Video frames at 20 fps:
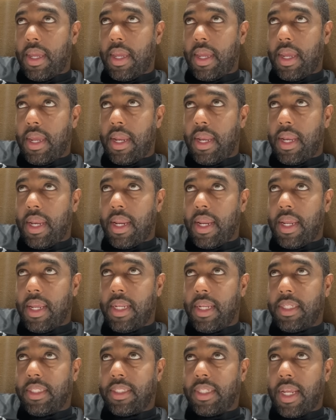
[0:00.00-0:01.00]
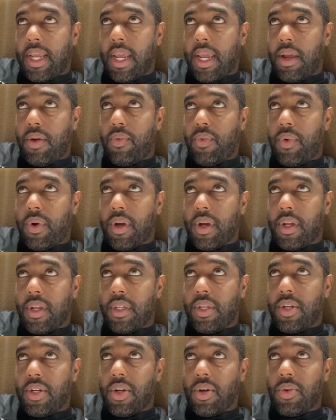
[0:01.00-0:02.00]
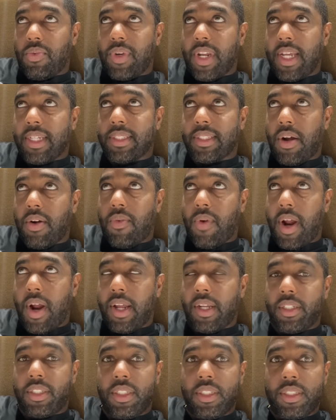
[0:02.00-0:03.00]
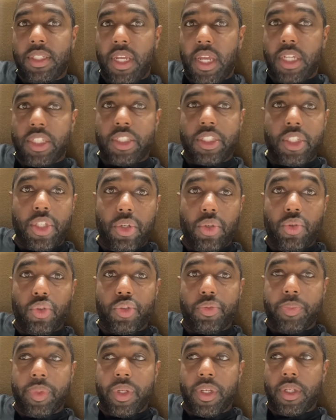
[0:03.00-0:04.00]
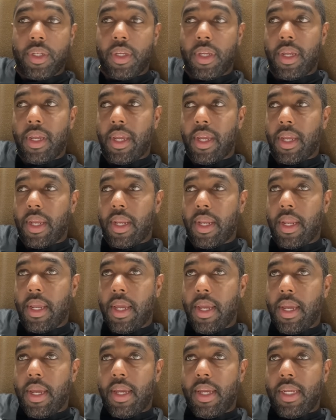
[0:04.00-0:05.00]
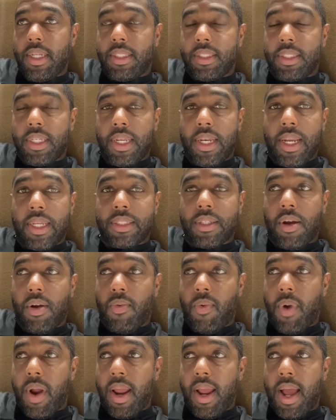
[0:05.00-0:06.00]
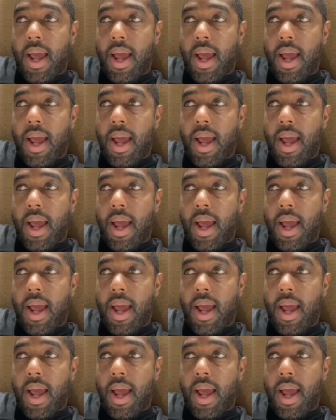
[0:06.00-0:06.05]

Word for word: And then he said, Well, you know, that's all right. She said, Excuse me. And he said, That's all right.